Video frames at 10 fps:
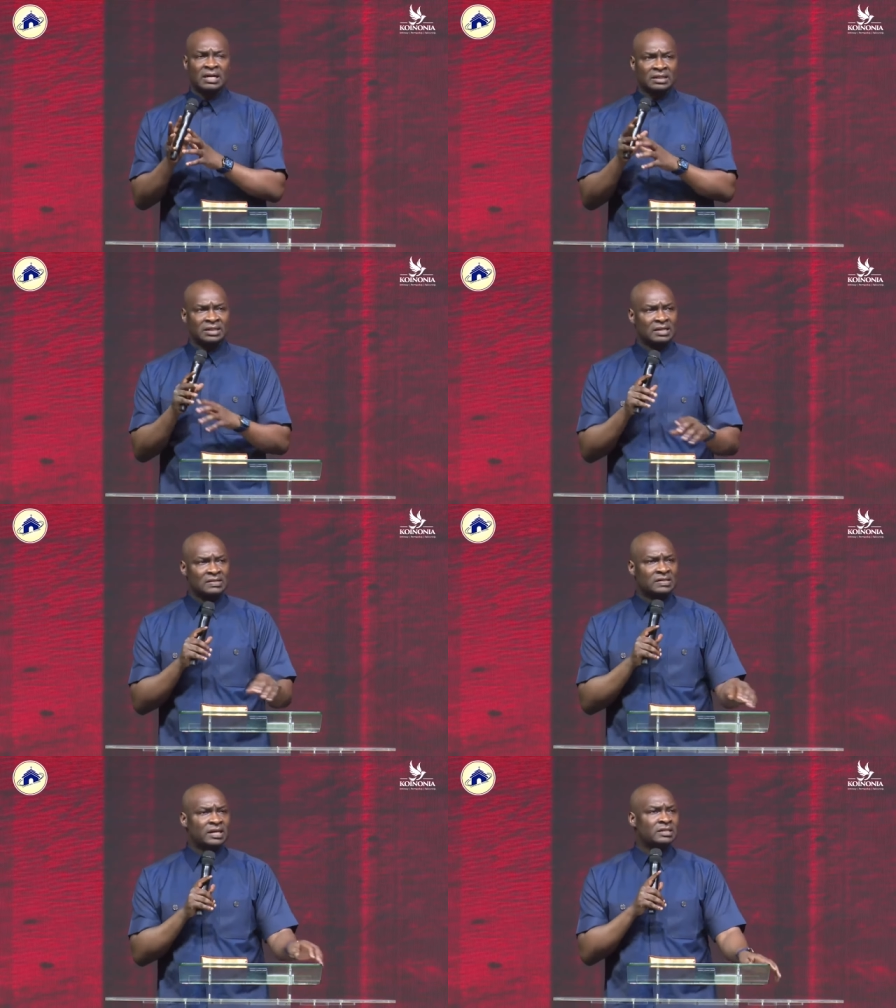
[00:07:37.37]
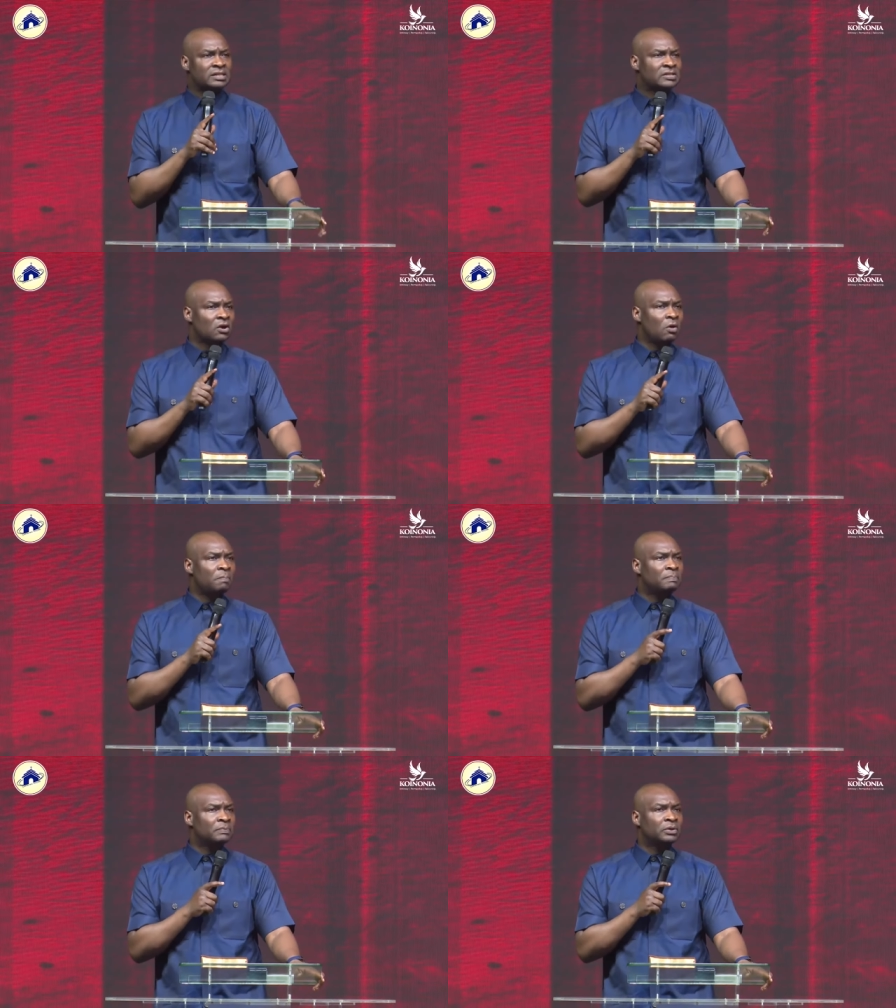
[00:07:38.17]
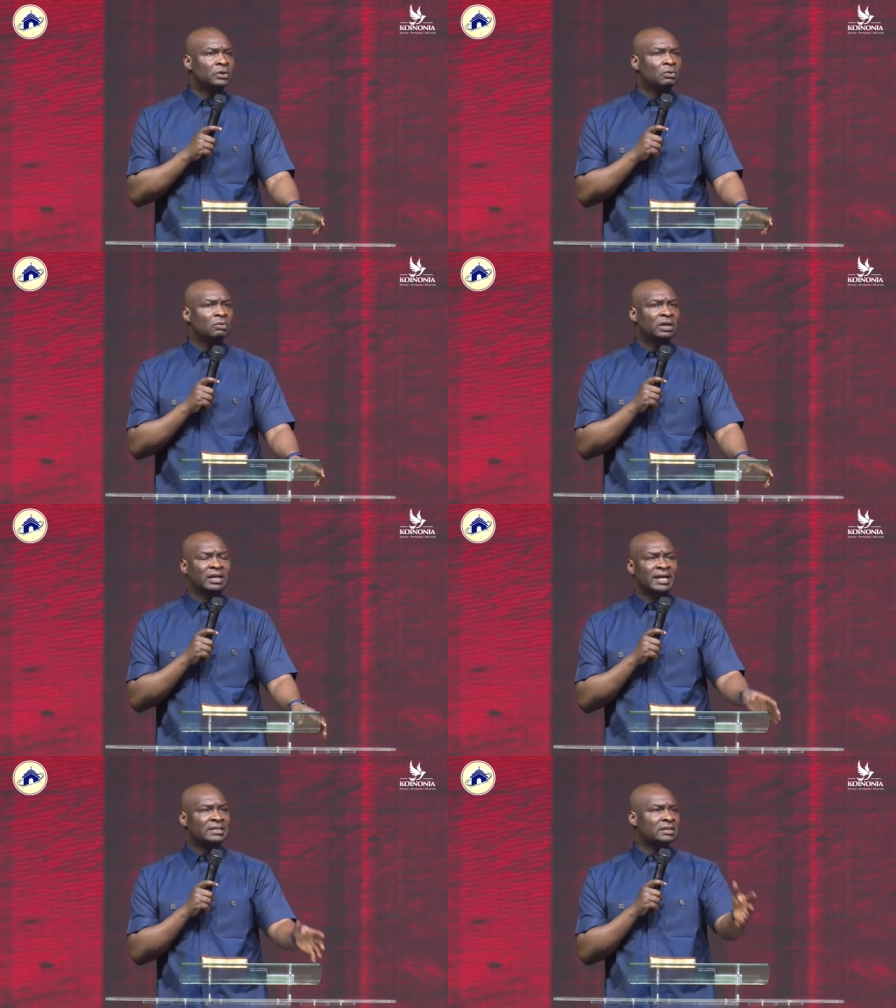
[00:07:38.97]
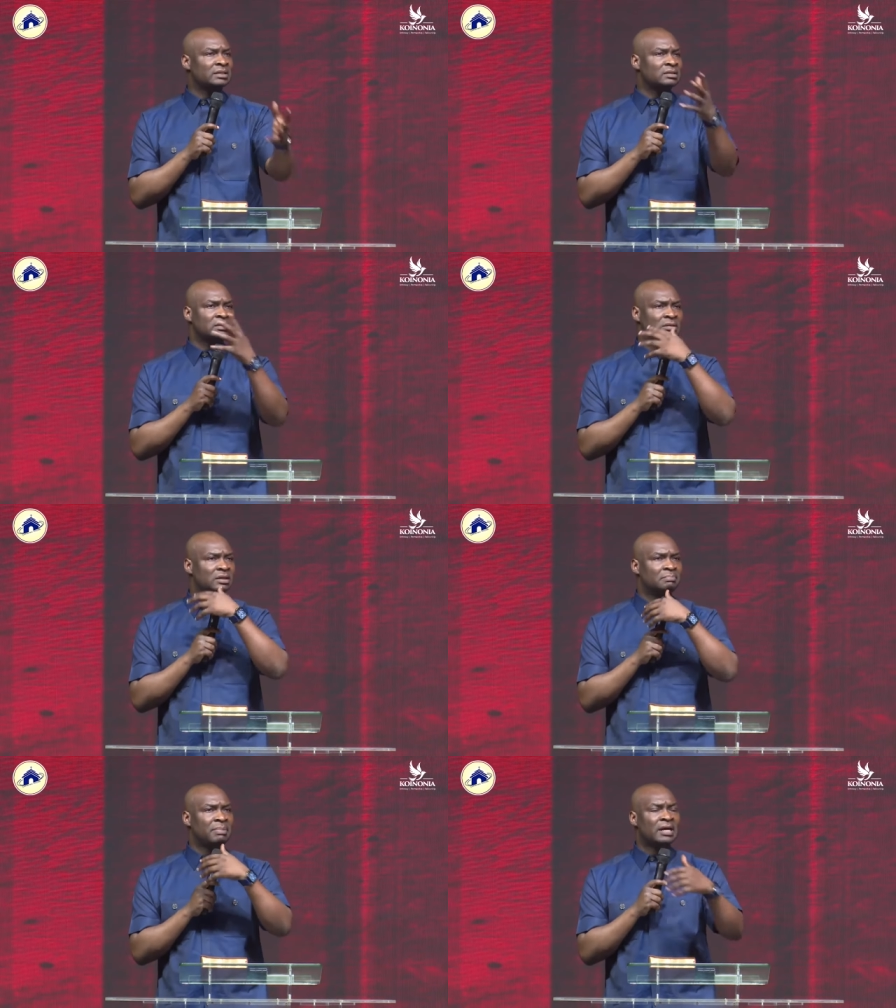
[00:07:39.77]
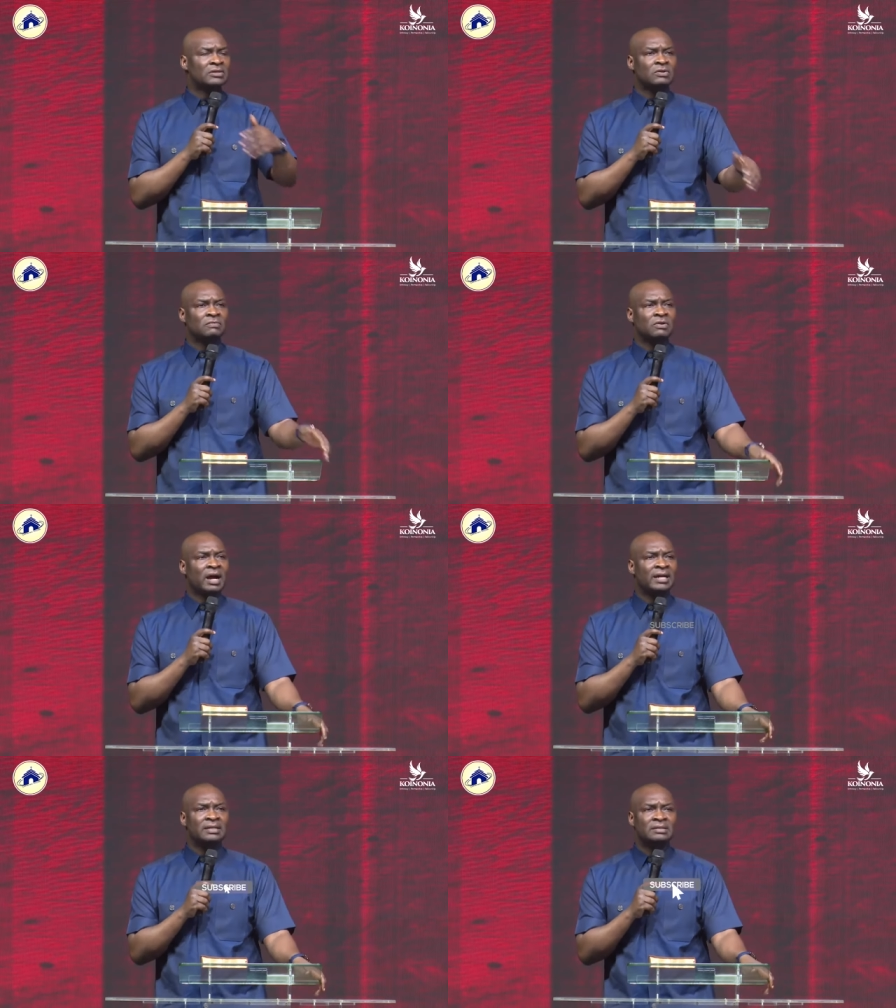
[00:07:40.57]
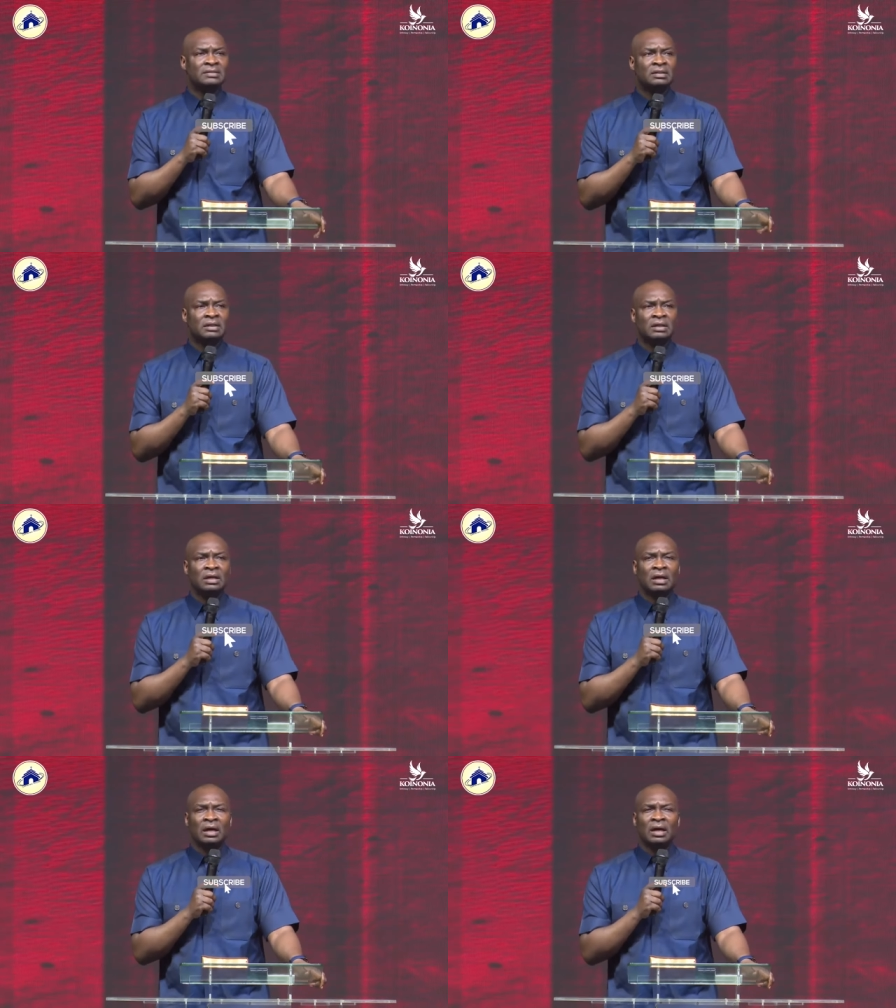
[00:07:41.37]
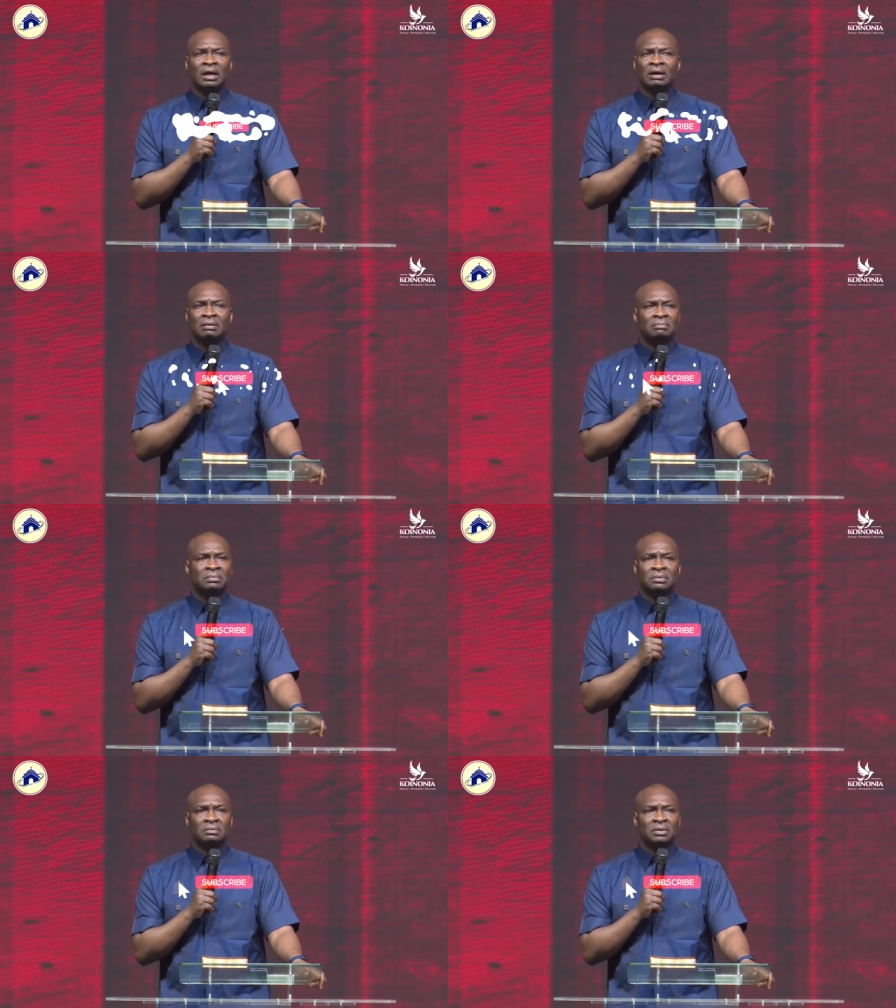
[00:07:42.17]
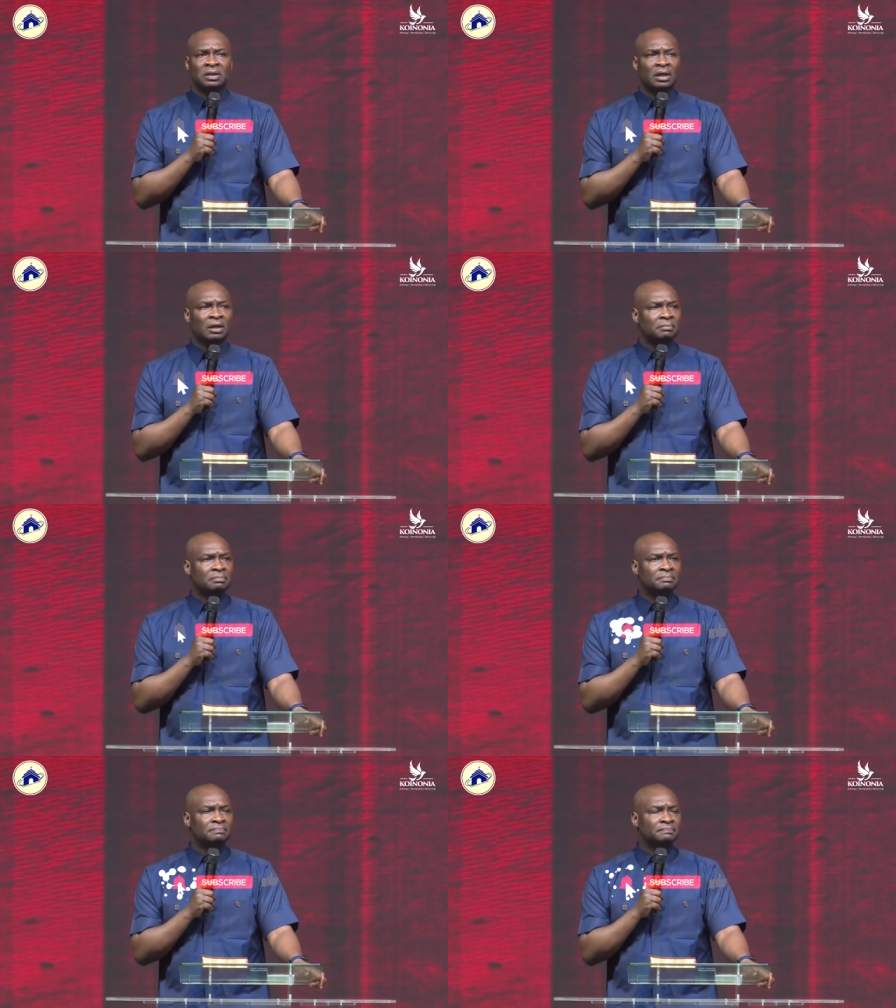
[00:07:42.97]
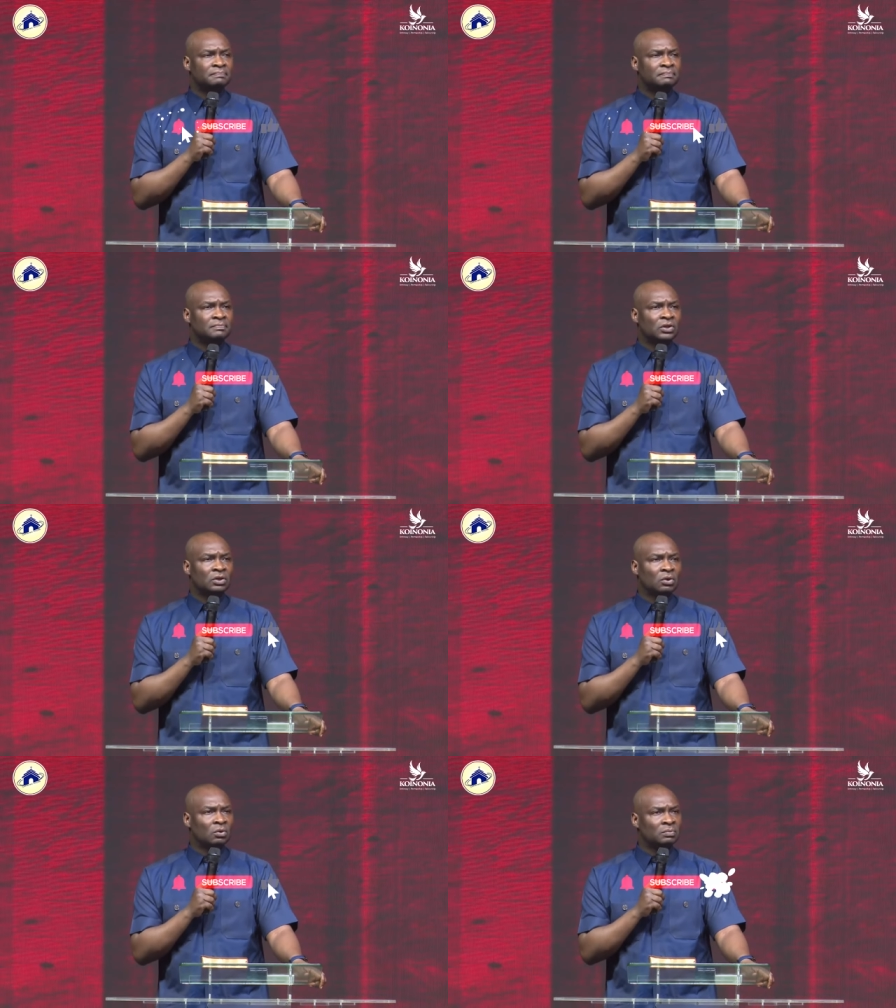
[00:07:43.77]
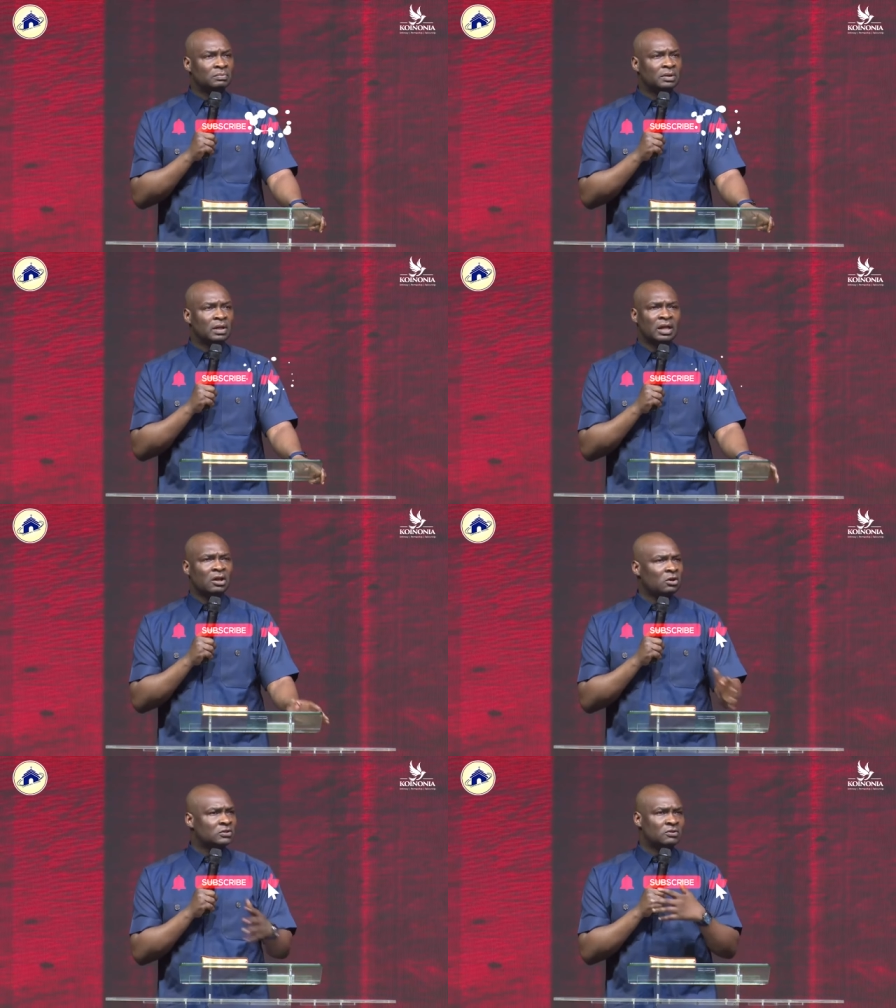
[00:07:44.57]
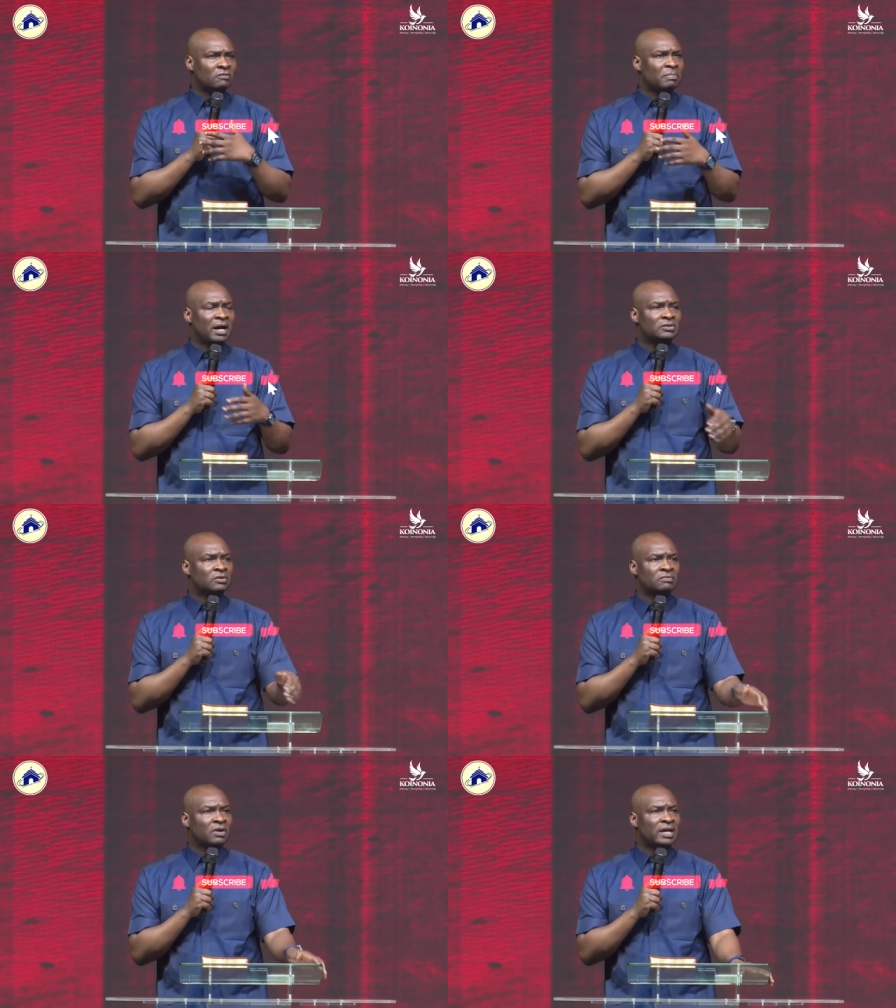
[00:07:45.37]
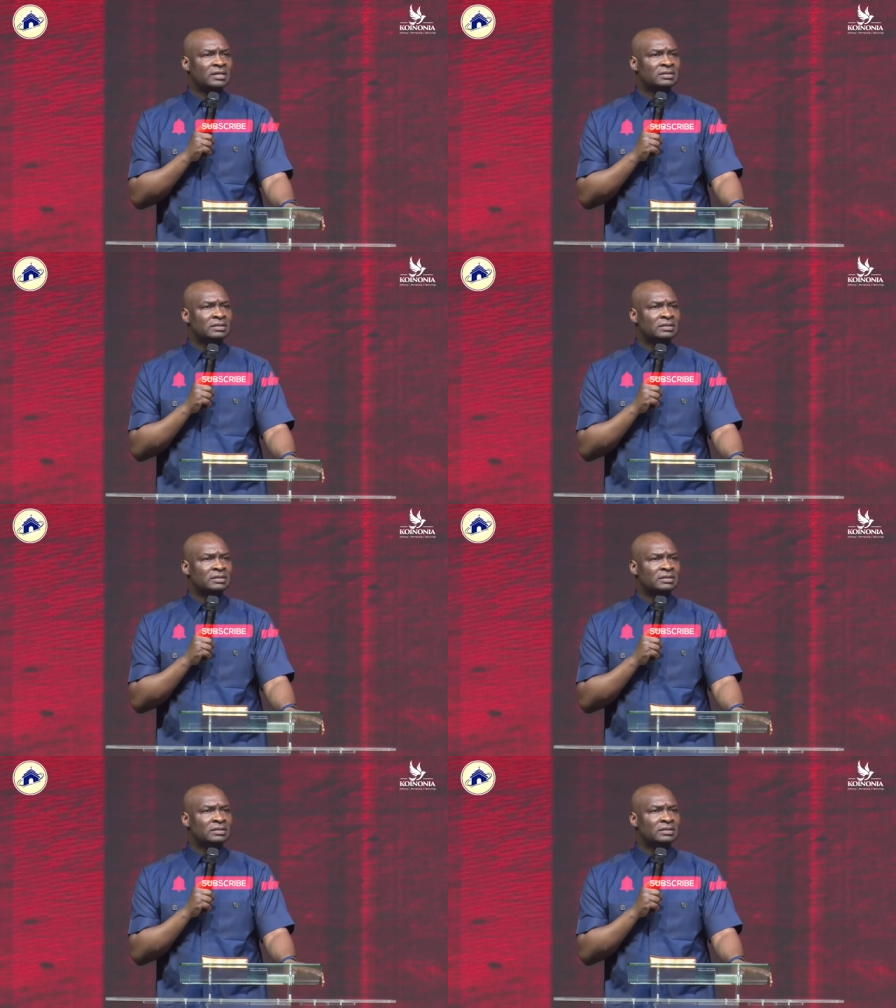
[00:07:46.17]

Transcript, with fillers: that set this up, you know, getting the bags of rice, um, um, you know, lots of bags of rice.